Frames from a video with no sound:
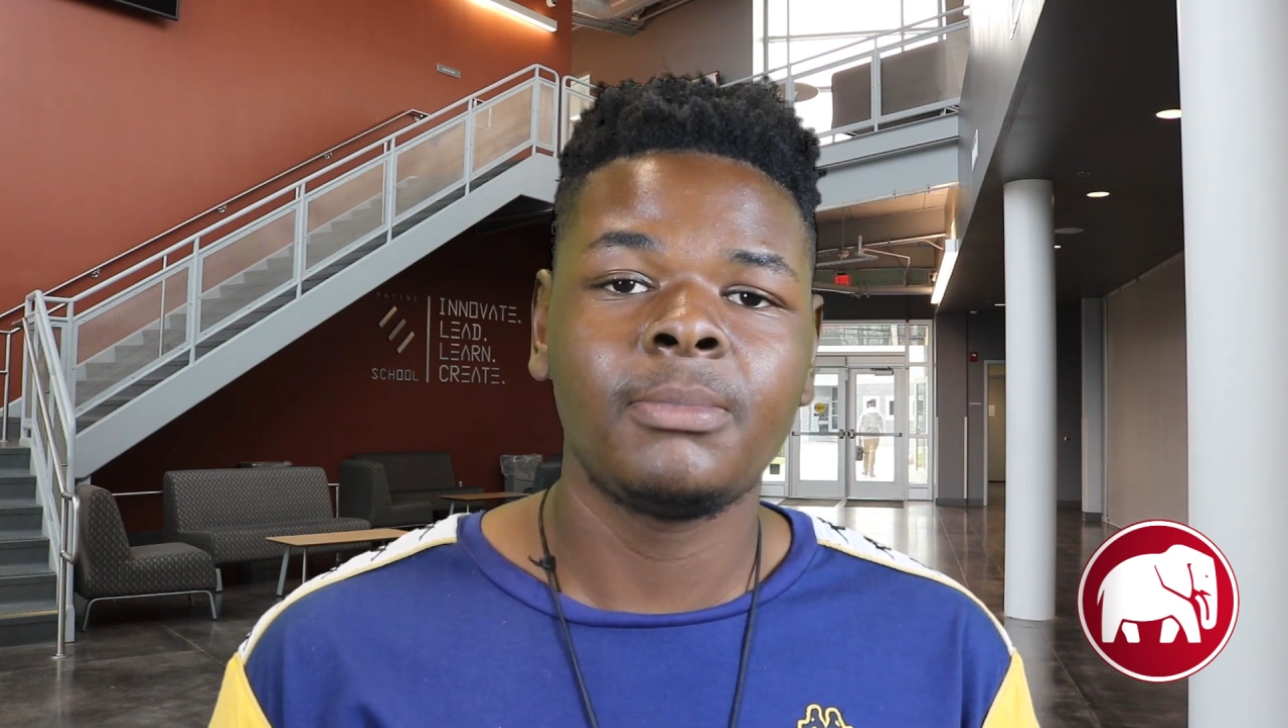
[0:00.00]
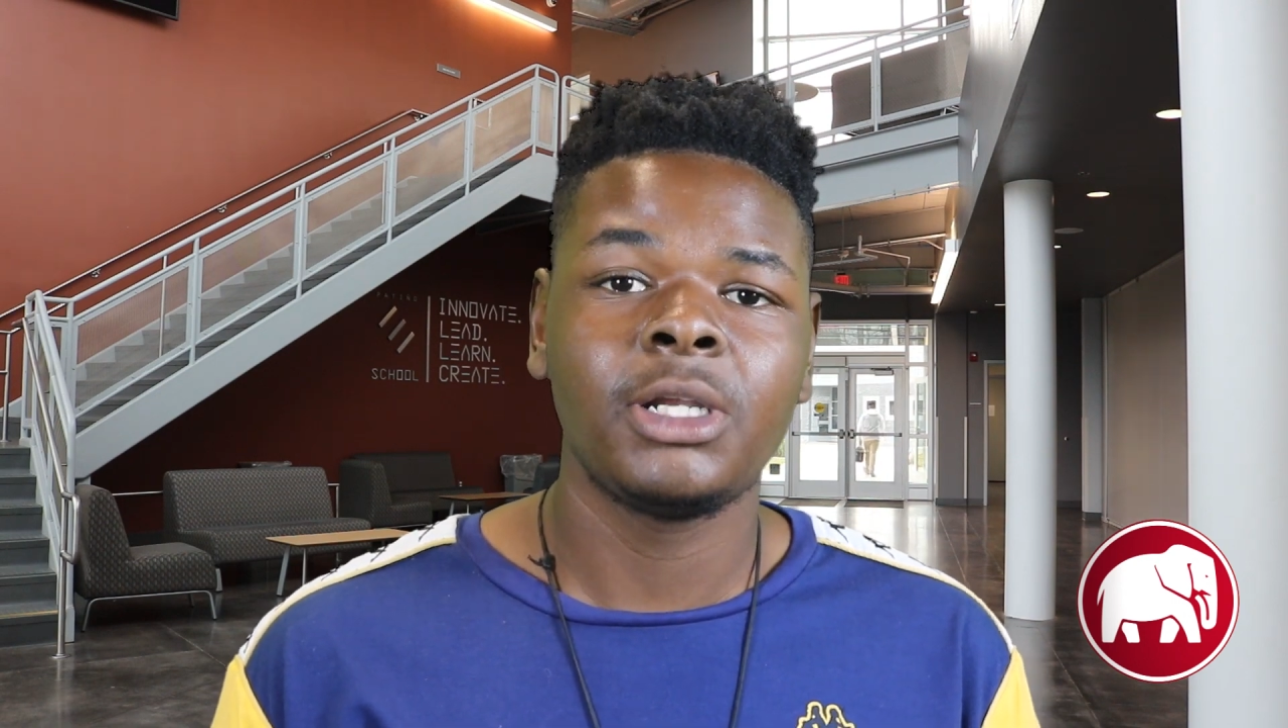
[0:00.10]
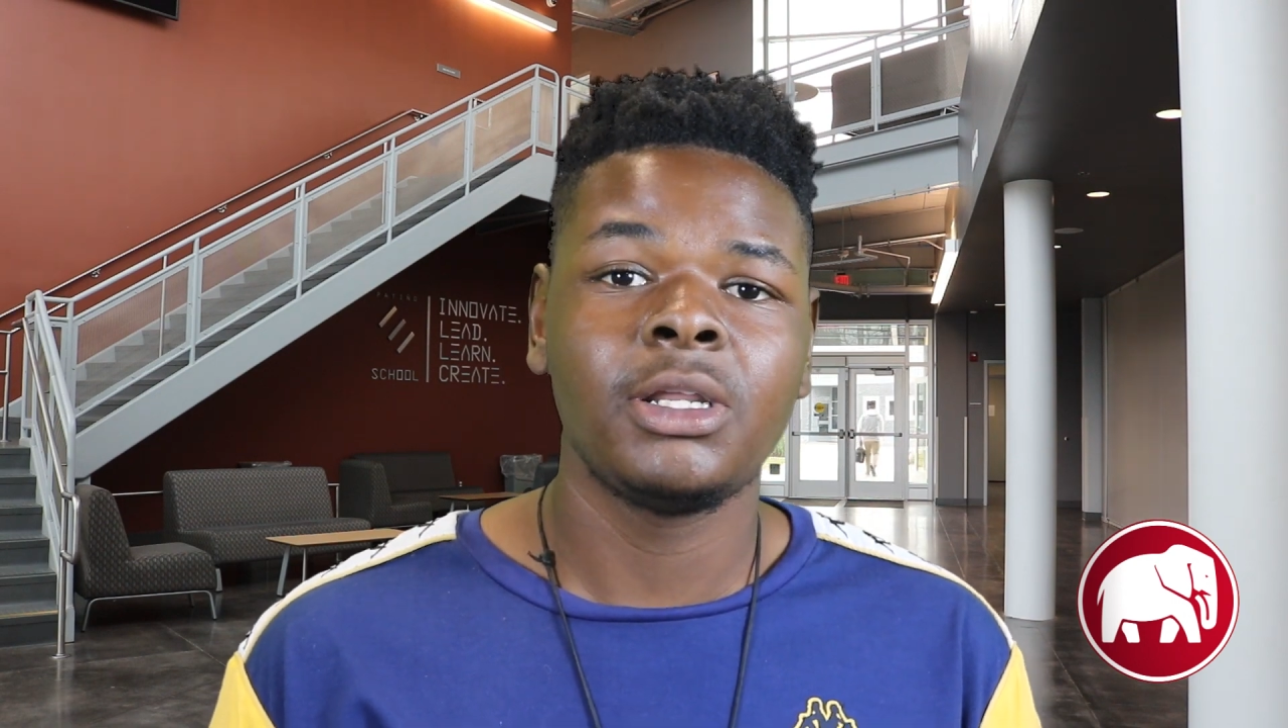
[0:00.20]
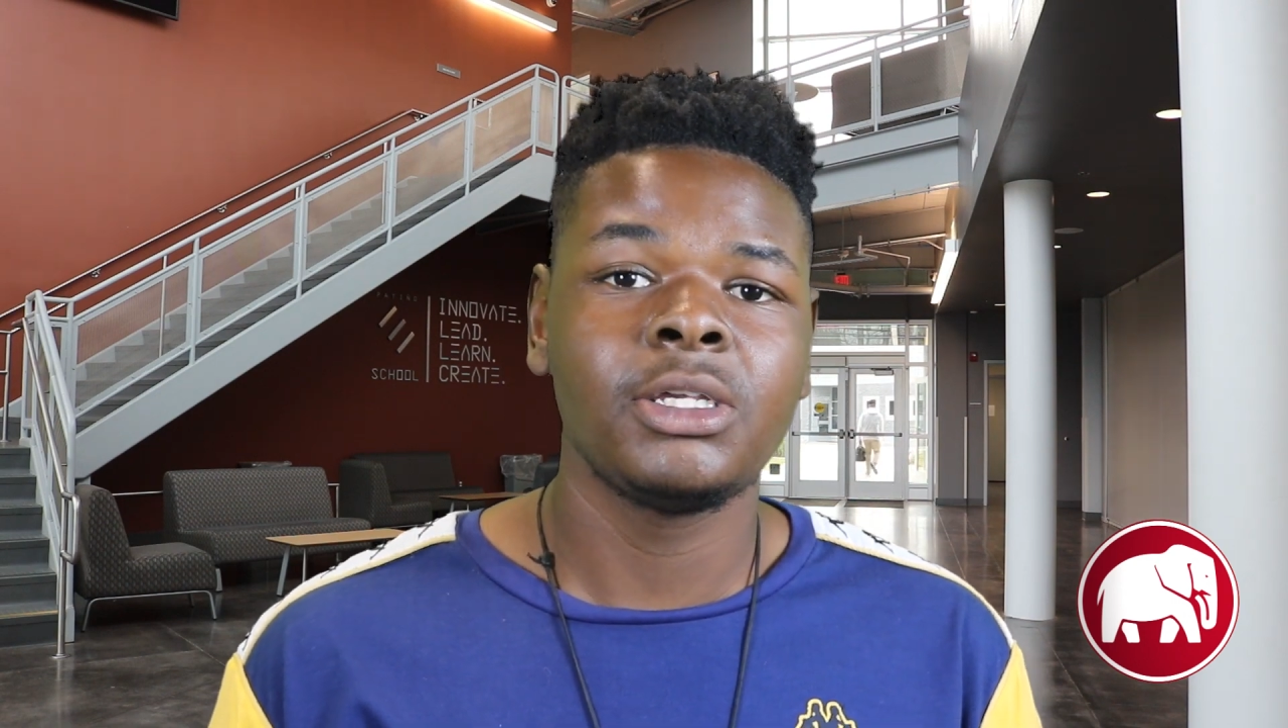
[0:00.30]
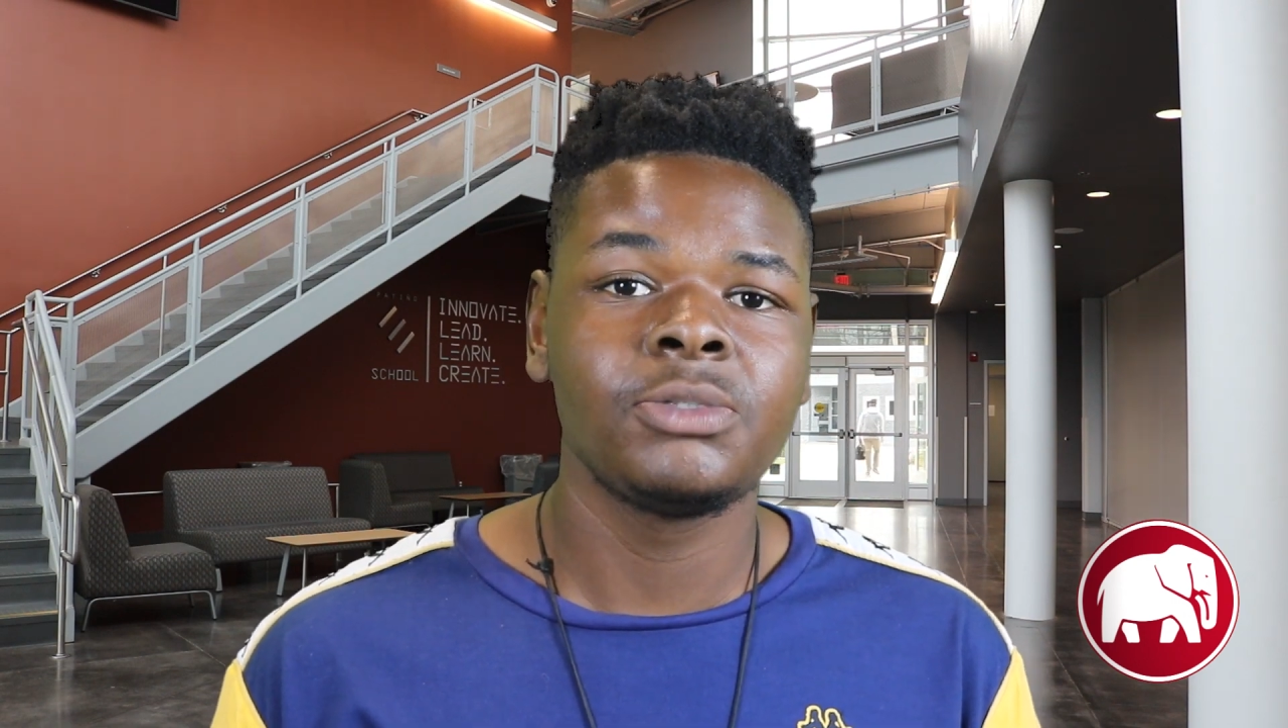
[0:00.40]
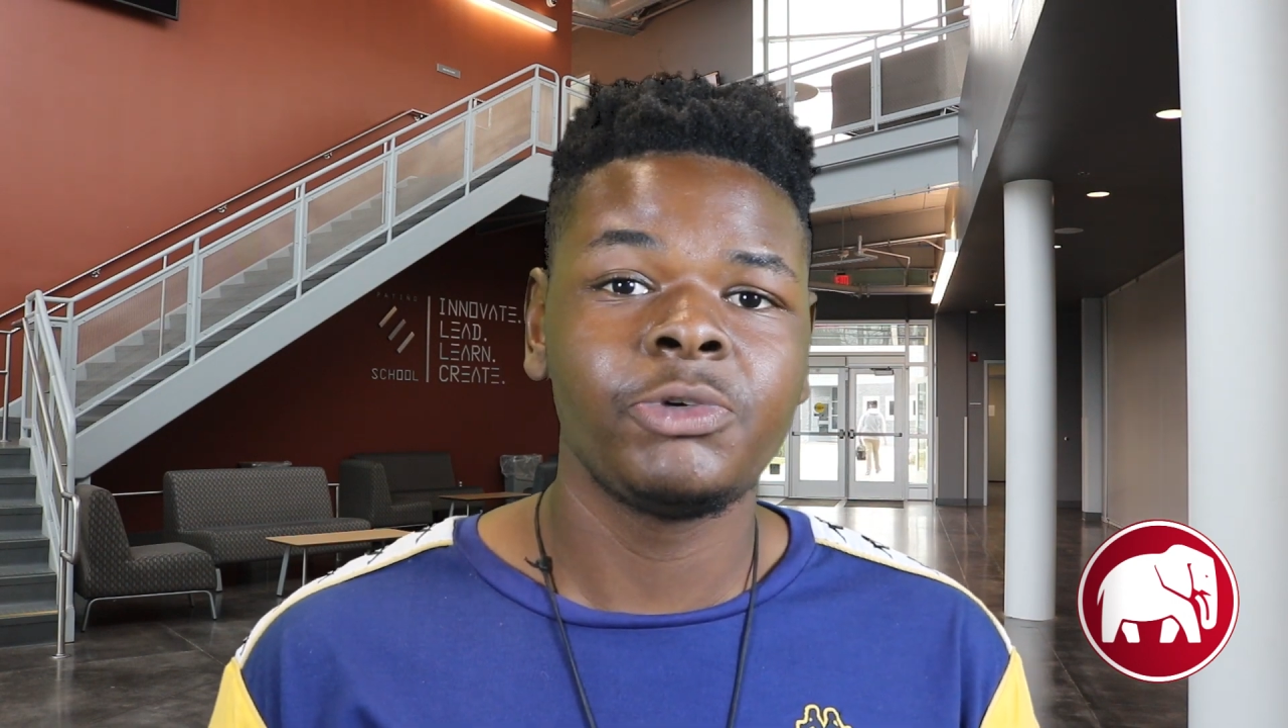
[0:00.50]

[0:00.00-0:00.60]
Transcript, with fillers: on Mondays,